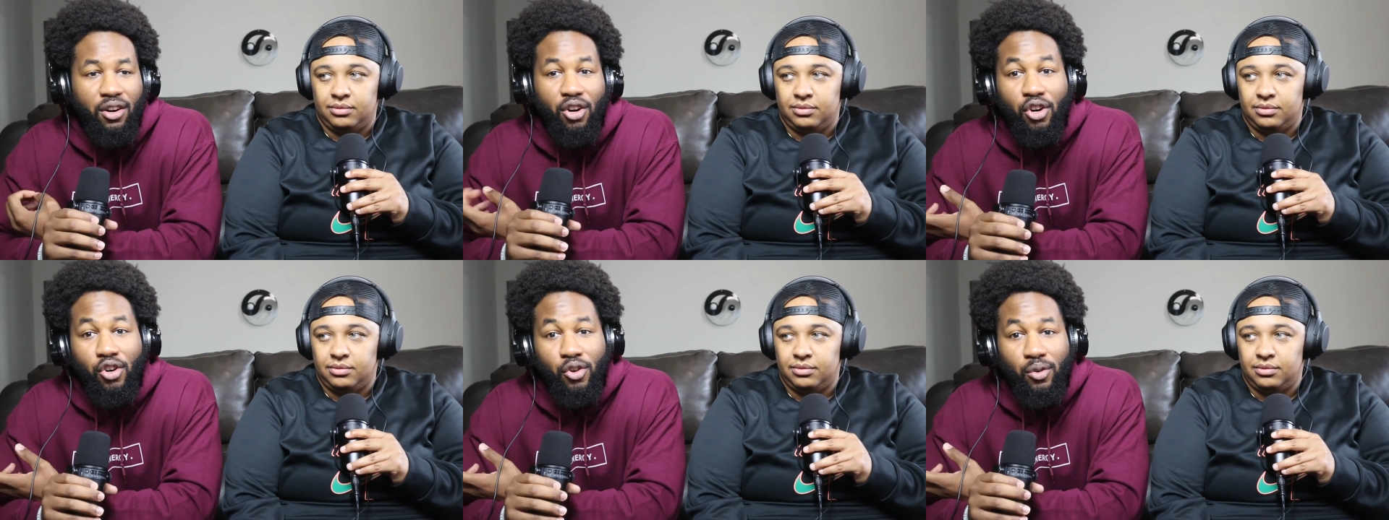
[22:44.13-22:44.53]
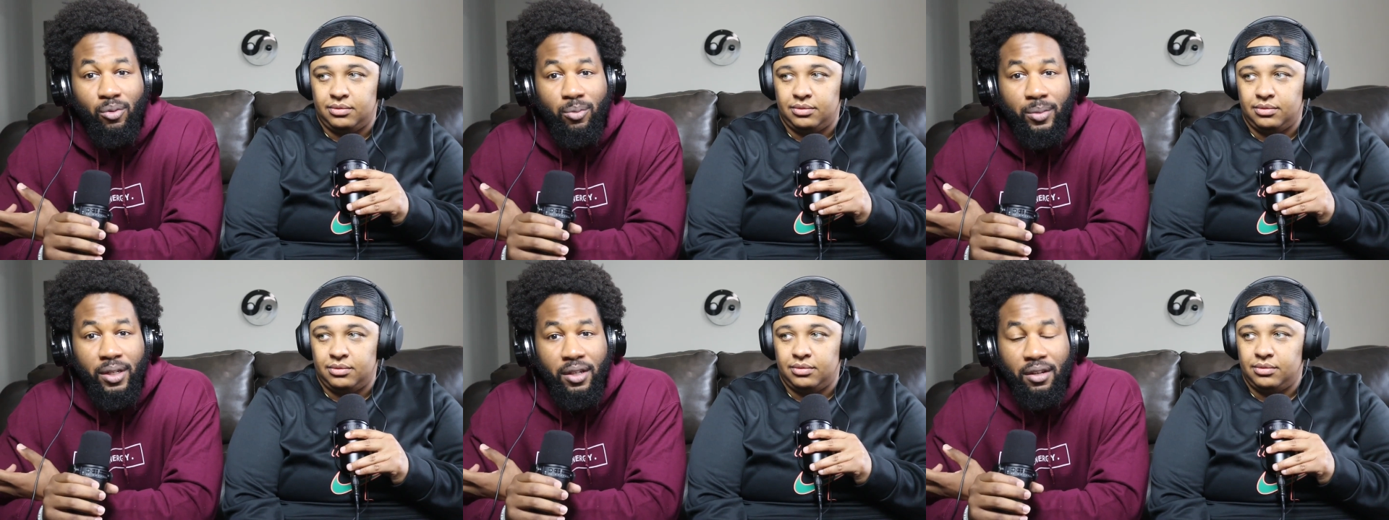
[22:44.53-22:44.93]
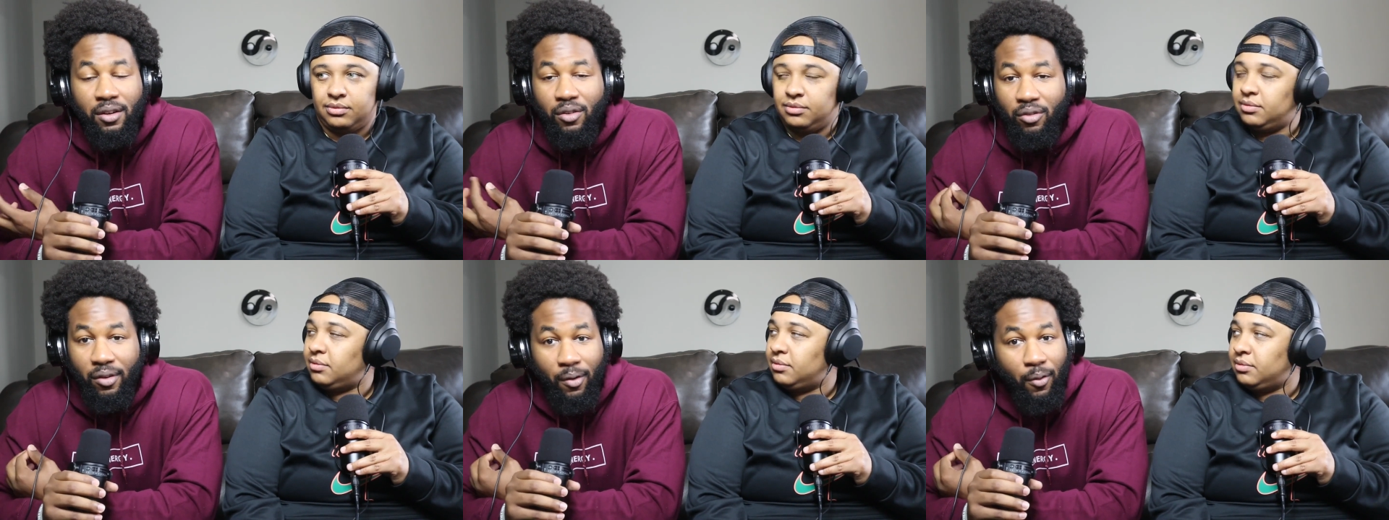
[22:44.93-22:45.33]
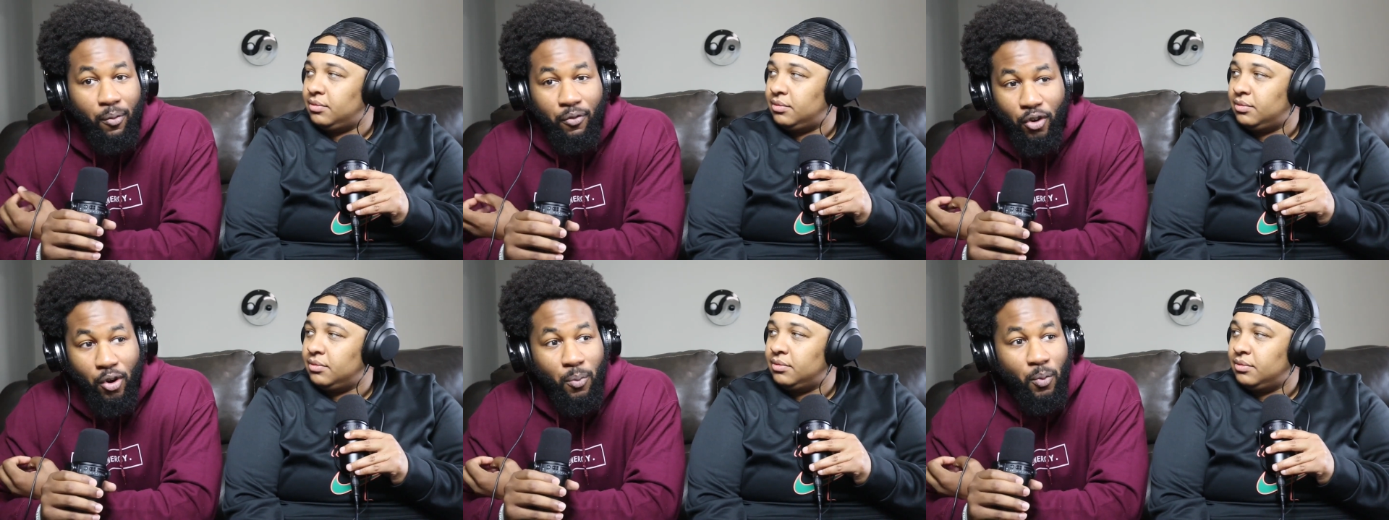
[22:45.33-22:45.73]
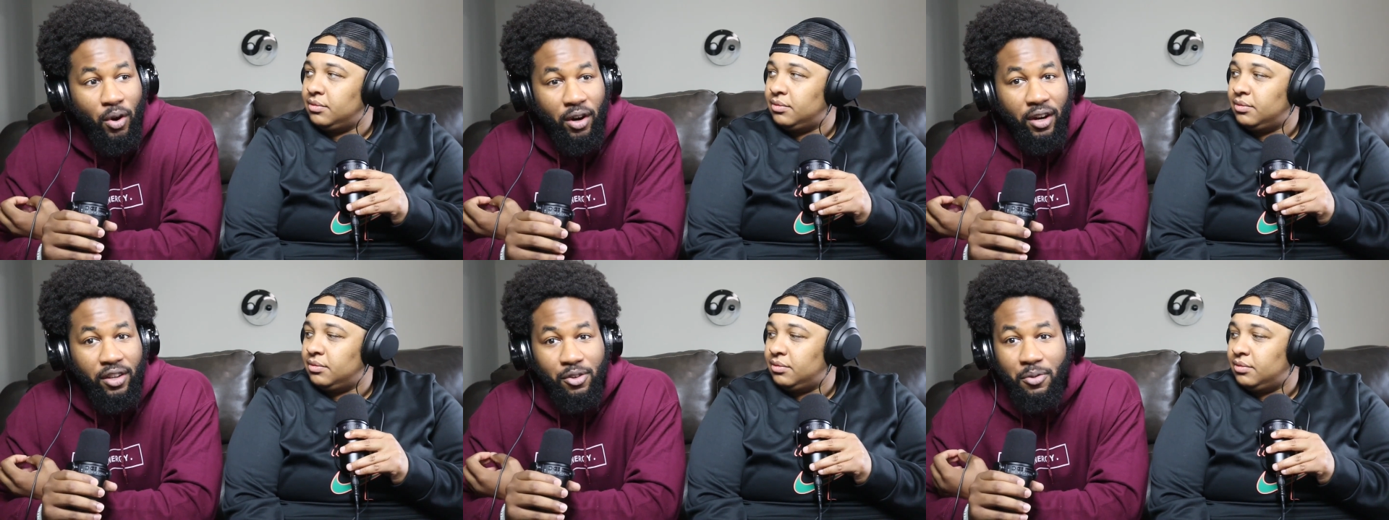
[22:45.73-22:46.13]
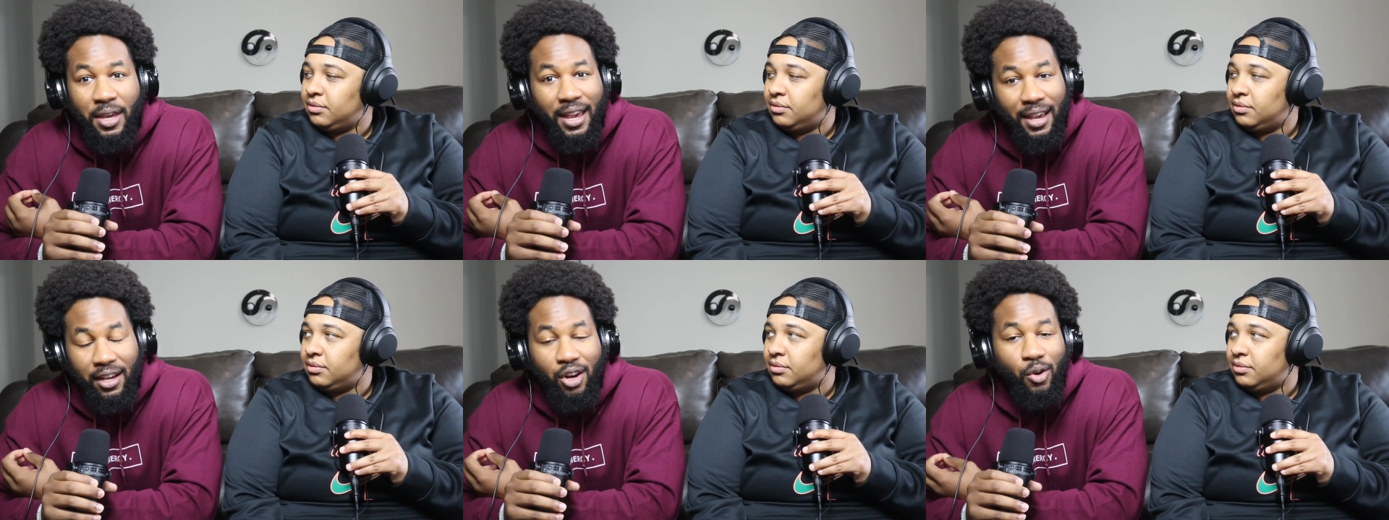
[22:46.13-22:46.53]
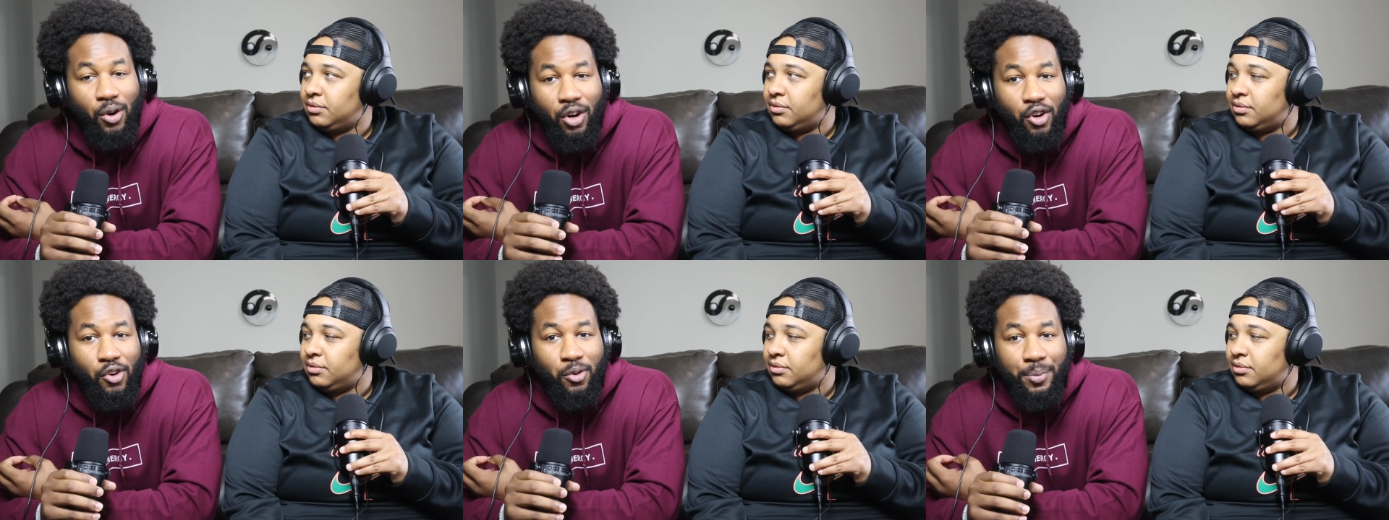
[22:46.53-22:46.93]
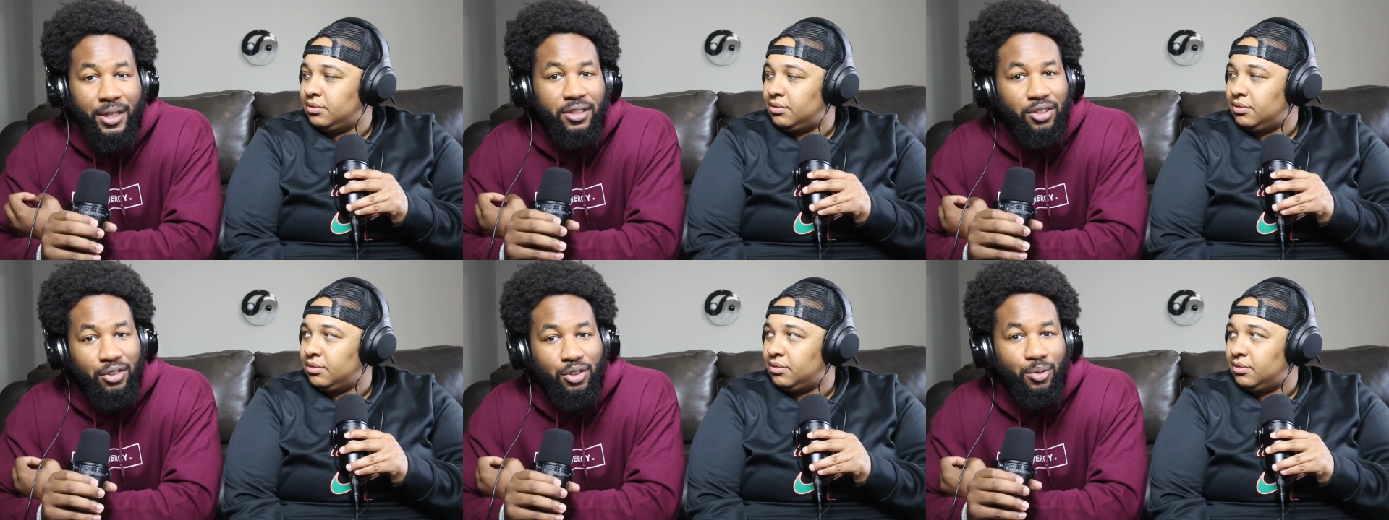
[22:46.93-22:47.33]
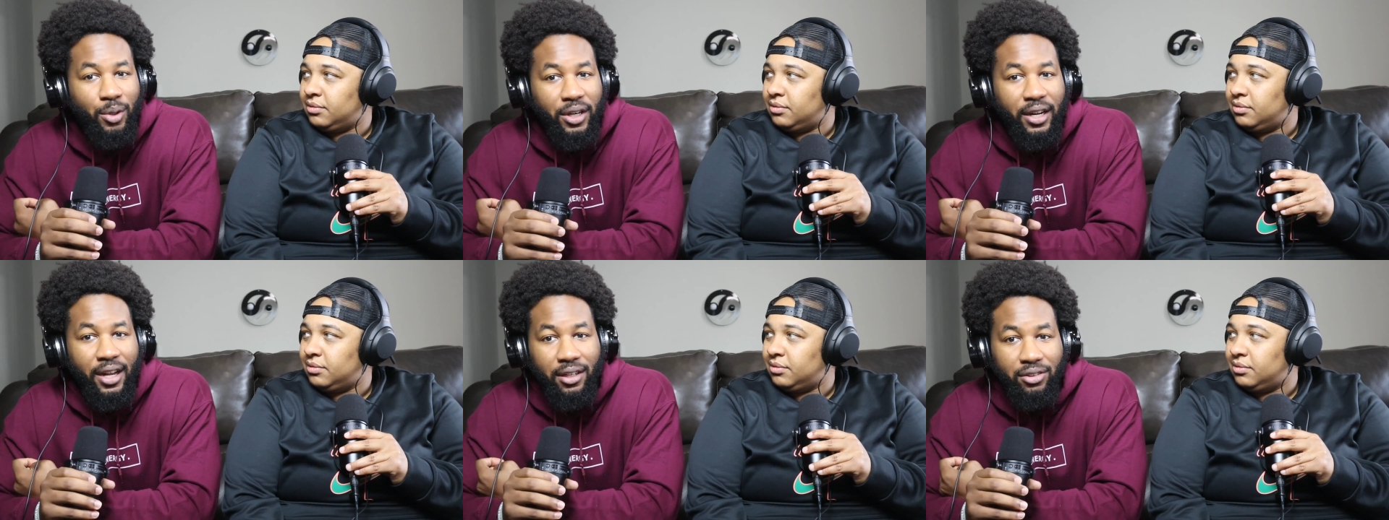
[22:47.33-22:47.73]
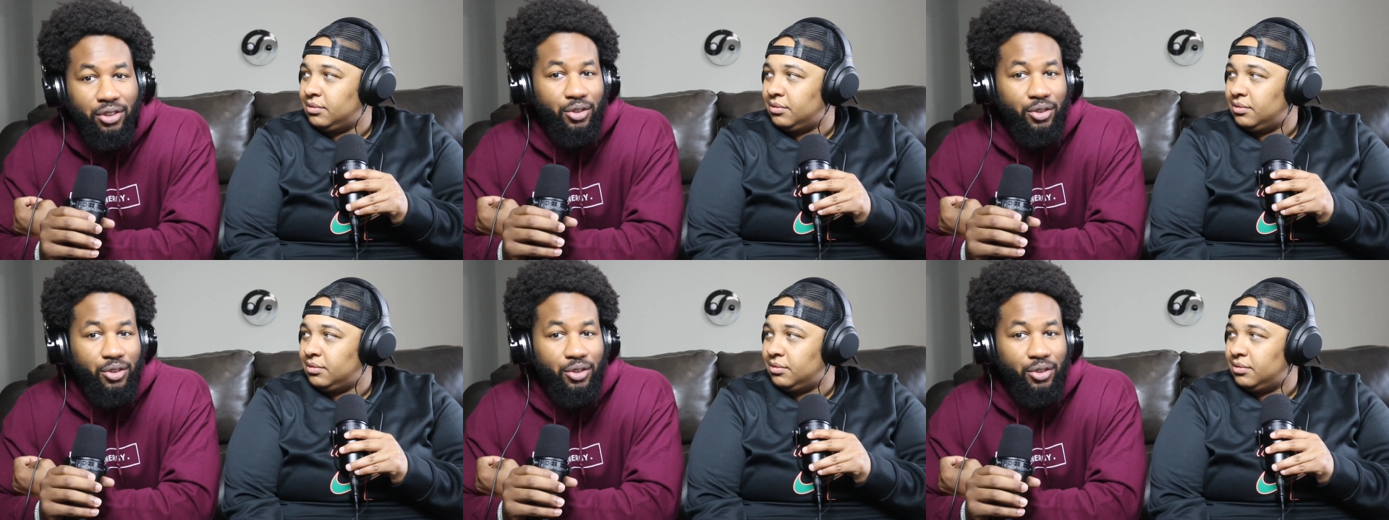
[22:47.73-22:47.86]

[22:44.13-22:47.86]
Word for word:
Speaker 1: home from work. You can't go home until you work out.